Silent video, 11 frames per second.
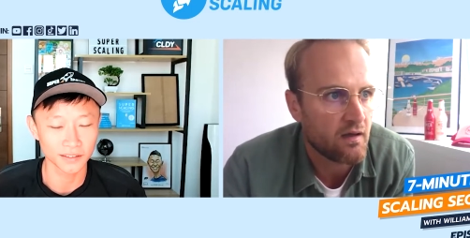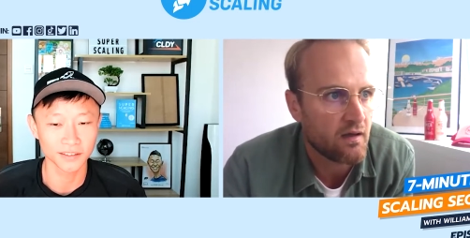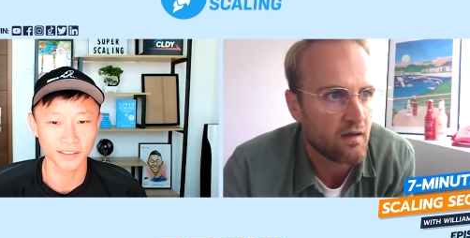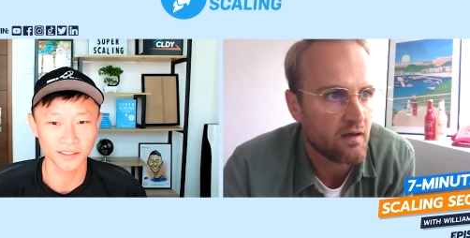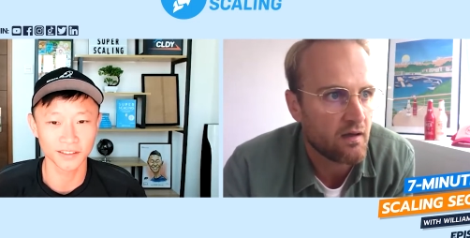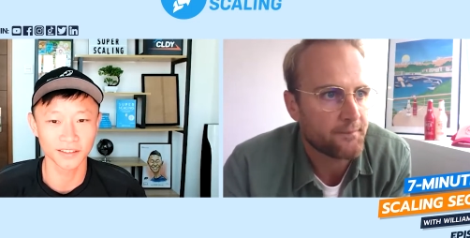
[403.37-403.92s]

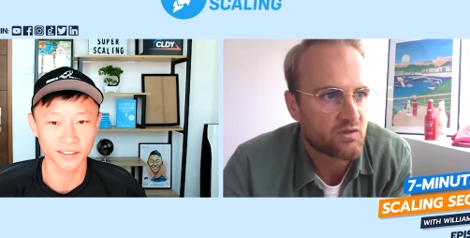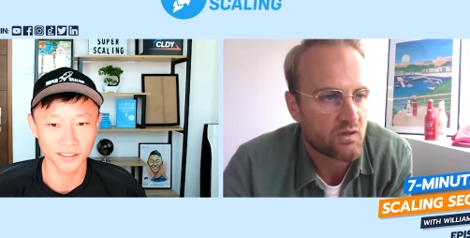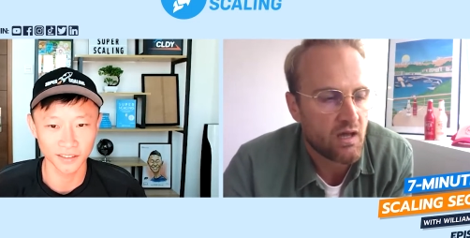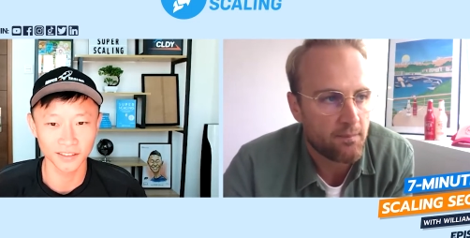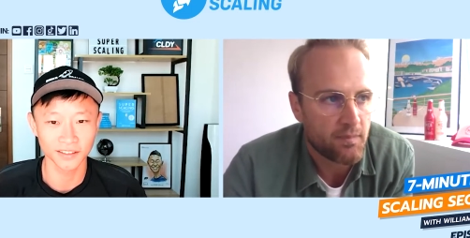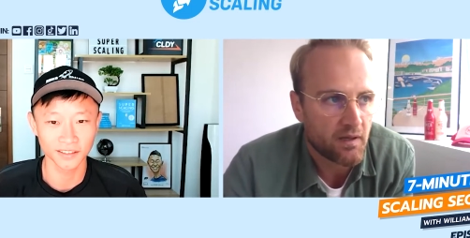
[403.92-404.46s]
Speaker 1: Yeah.
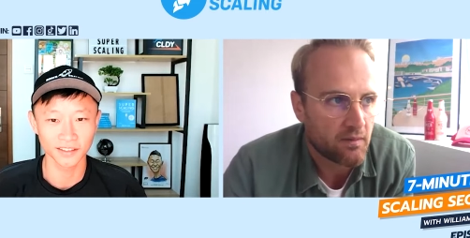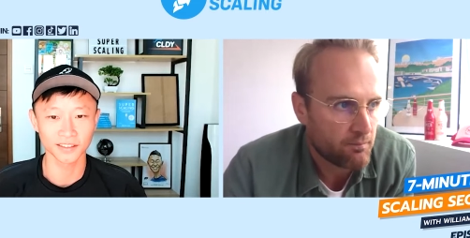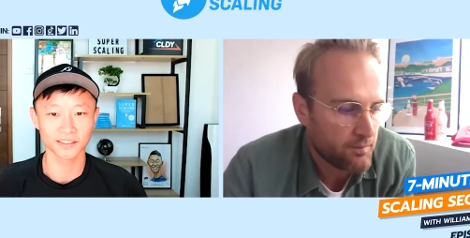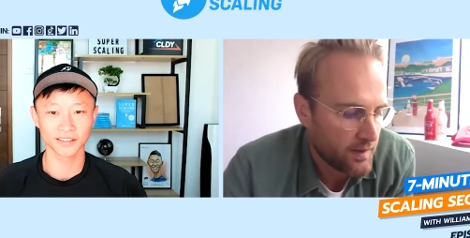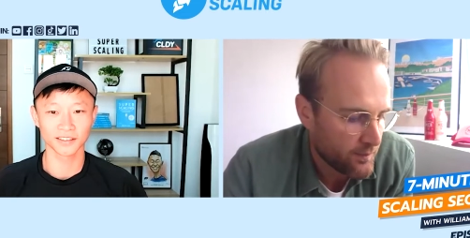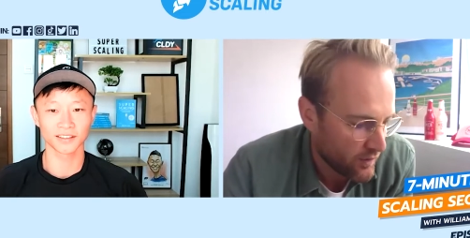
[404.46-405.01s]
Um. Yeah.
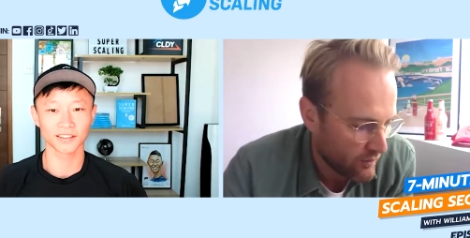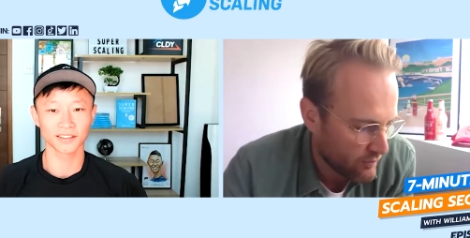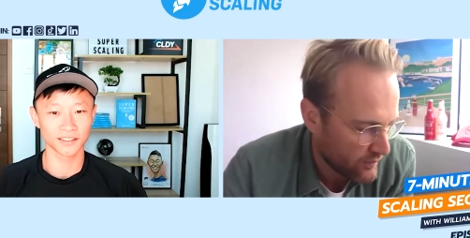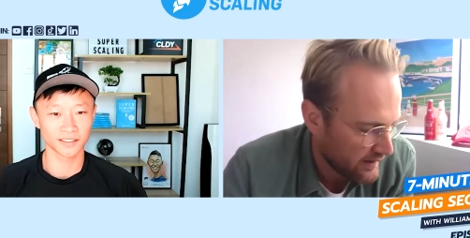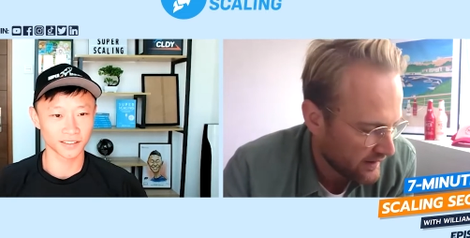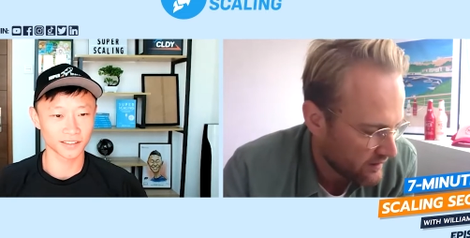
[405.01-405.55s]
Pe people are
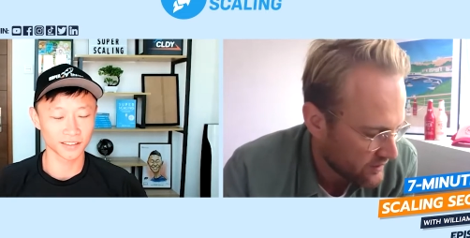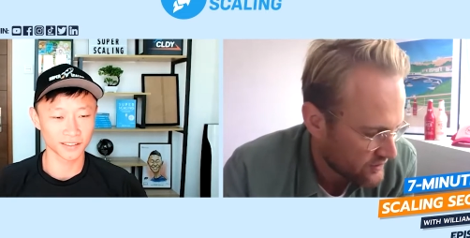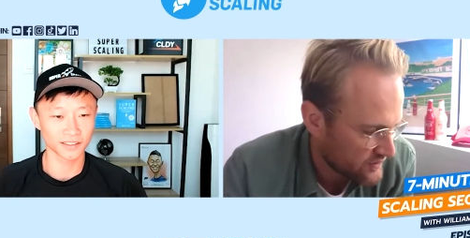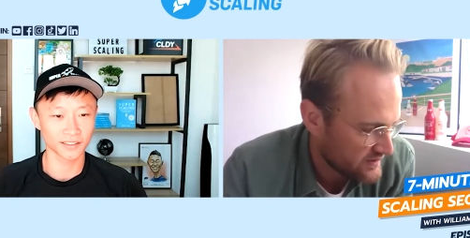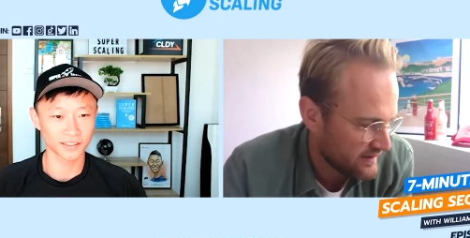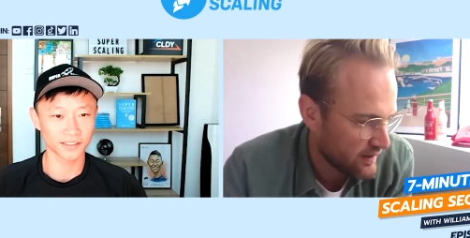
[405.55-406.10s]
really
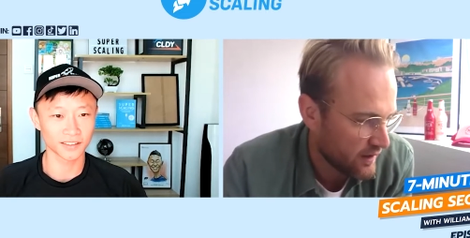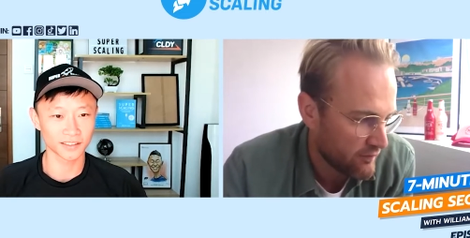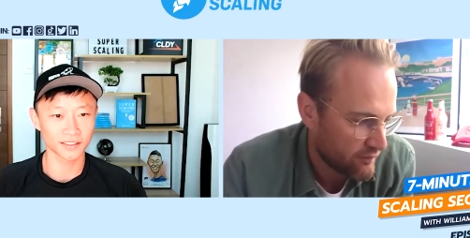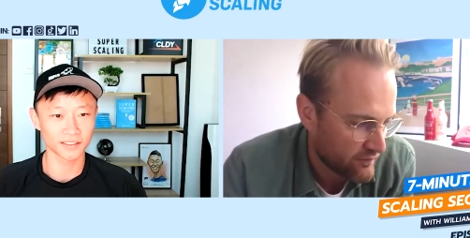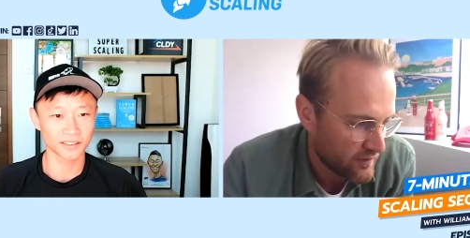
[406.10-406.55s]
cautious and love